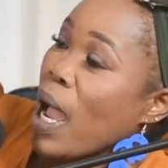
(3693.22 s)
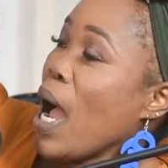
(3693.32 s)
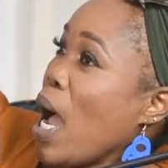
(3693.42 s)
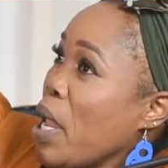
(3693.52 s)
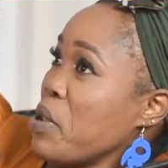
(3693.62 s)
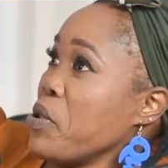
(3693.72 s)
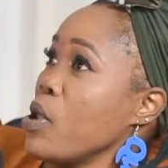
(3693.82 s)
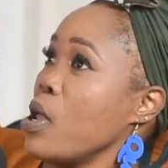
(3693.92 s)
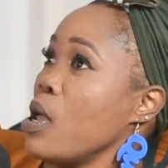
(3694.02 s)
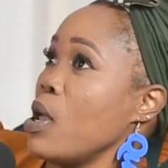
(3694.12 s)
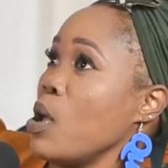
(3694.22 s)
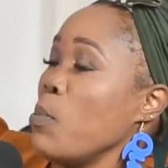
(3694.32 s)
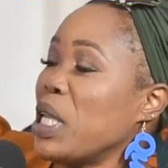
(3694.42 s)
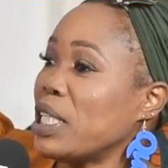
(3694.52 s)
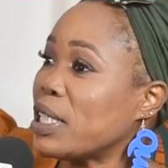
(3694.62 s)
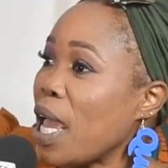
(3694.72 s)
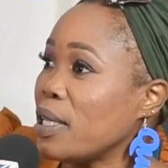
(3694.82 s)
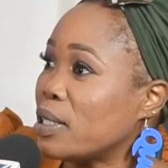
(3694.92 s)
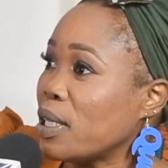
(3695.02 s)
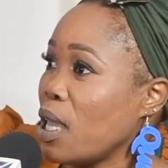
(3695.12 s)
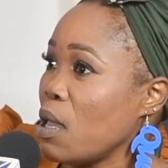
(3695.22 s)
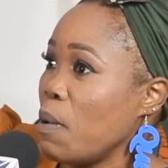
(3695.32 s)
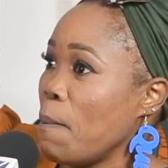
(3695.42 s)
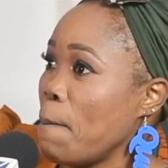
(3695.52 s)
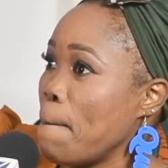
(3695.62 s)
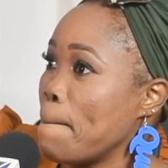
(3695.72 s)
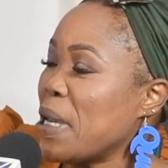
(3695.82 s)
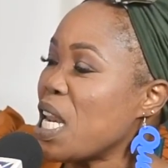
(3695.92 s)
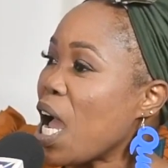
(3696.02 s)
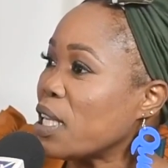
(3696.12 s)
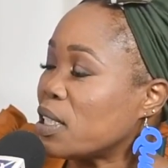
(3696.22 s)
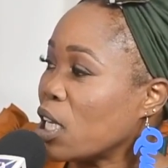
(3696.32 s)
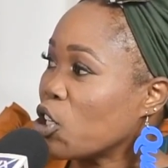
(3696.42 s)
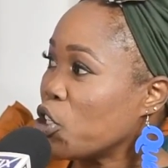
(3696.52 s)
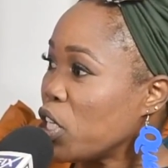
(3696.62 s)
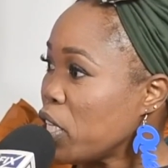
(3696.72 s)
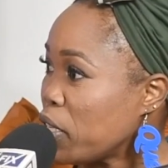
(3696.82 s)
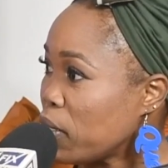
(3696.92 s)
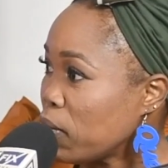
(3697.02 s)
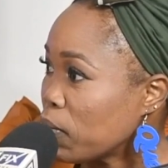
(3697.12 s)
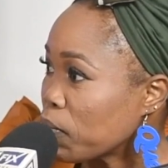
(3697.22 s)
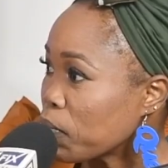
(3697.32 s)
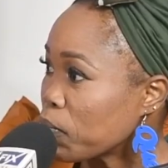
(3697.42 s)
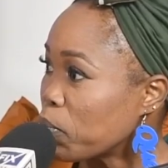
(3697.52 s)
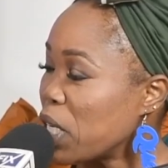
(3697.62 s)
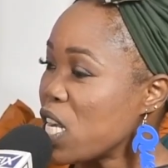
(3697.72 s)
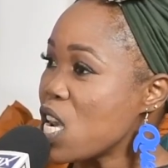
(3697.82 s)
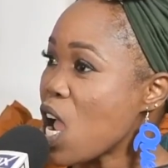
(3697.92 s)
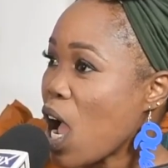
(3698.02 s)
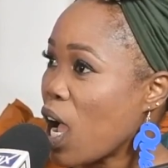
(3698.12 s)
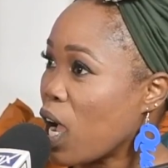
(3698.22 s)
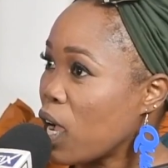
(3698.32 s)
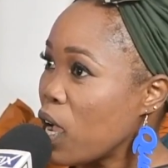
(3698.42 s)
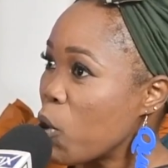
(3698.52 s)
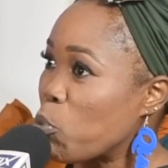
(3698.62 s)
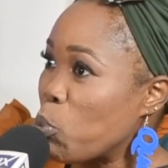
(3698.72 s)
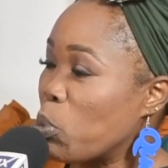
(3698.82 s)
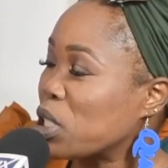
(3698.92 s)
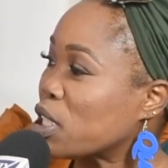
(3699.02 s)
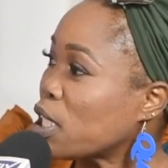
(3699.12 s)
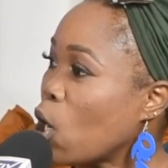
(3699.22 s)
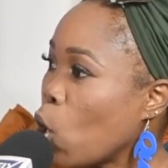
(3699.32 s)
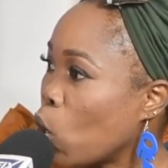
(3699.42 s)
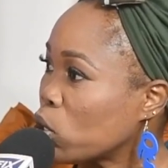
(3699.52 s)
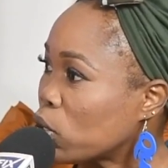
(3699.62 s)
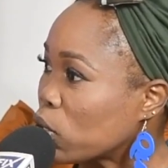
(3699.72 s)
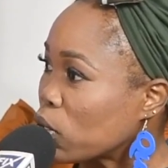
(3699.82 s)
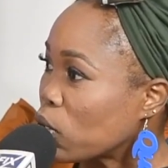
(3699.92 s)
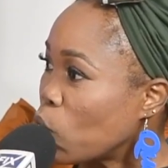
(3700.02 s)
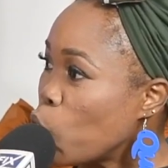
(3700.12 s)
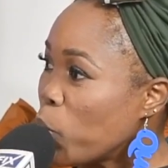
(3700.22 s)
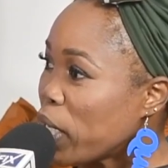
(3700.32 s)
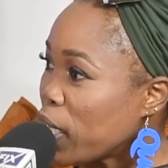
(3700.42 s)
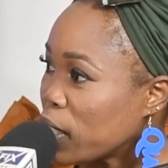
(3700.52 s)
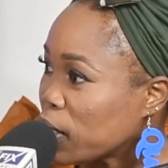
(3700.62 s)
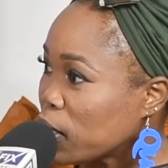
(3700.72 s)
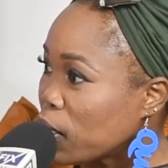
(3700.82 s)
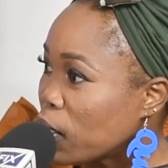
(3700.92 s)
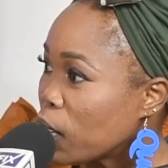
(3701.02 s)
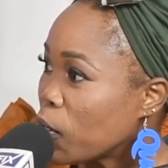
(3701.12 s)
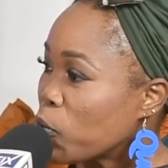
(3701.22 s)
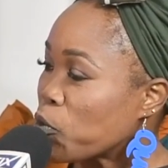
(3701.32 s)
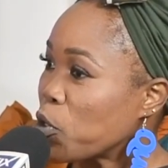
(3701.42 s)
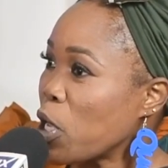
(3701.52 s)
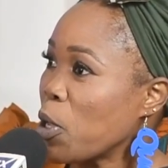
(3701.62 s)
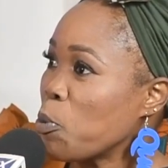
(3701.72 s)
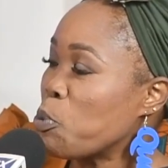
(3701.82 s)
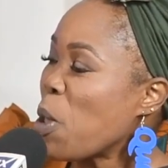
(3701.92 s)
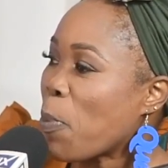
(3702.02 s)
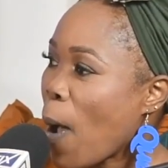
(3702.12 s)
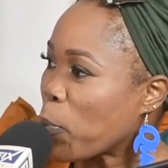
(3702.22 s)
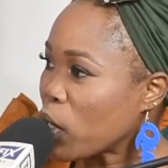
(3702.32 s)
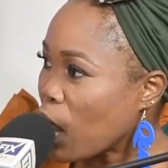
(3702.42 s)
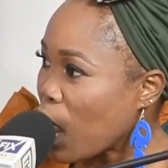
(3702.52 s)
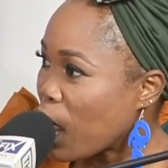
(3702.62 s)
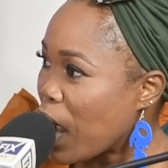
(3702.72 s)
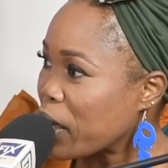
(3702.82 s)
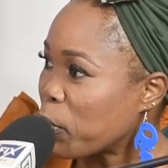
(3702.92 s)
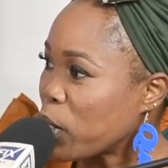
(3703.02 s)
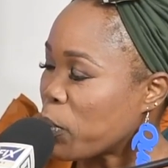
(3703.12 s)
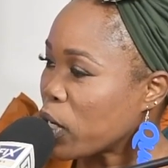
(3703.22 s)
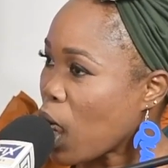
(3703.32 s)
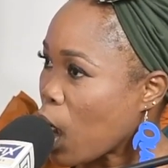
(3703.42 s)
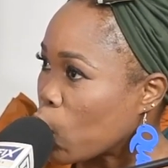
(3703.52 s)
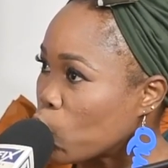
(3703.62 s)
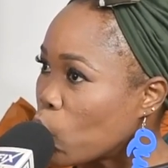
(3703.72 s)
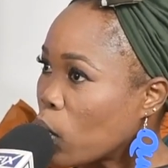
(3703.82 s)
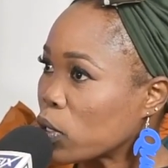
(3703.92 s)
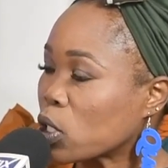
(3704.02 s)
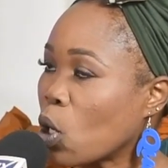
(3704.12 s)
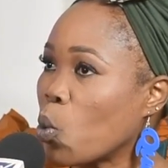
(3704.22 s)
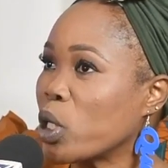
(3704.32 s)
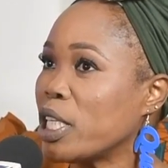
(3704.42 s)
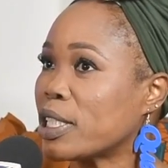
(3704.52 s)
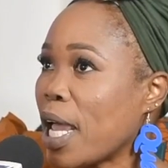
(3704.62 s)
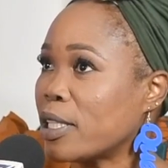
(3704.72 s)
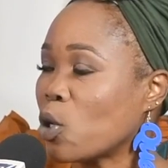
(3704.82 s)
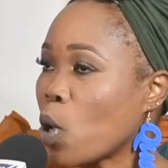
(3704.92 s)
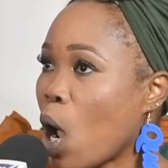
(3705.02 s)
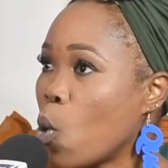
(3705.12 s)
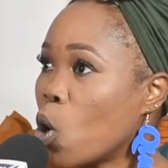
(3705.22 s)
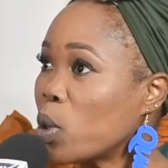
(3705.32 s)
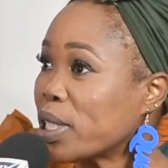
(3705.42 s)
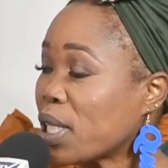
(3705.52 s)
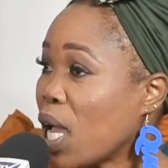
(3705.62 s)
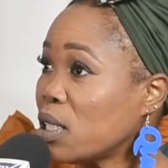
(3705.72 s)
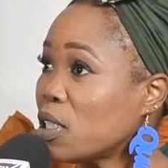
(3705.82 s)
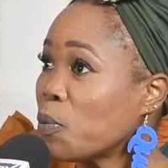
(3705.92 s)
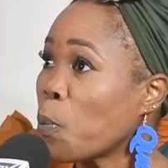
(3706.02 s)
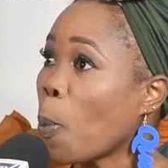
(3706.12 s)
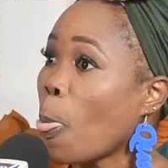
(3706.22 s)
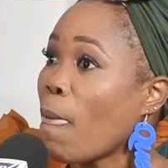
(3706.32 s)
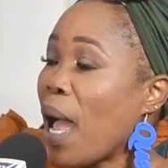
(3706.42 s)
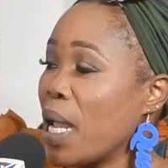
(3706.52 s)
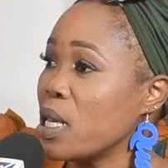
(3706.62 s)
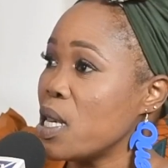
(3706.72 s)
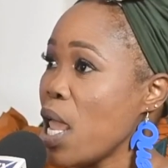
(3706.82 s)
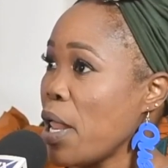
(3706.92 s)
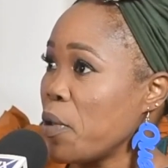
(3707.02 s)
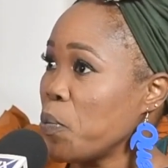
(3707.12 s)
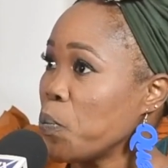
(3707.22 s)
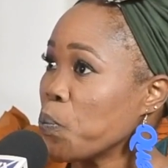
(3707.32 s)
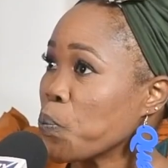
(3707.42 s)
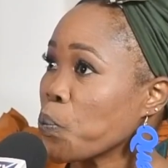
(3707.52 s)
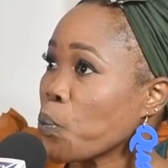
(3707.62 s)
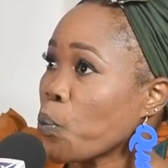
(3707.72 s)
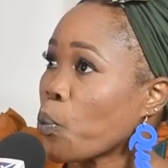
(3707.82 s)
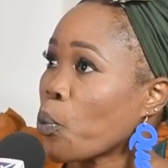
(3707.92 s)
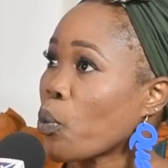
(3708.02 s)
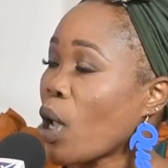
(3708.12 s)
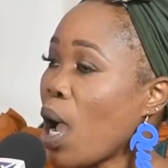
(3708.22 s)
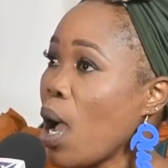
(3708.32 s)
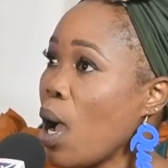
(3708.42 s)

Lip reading: And me decide say, me nah take no deal, me nah sell out who me is for be popular and the people now gonna know. So we decide, so we are always stands. And then 2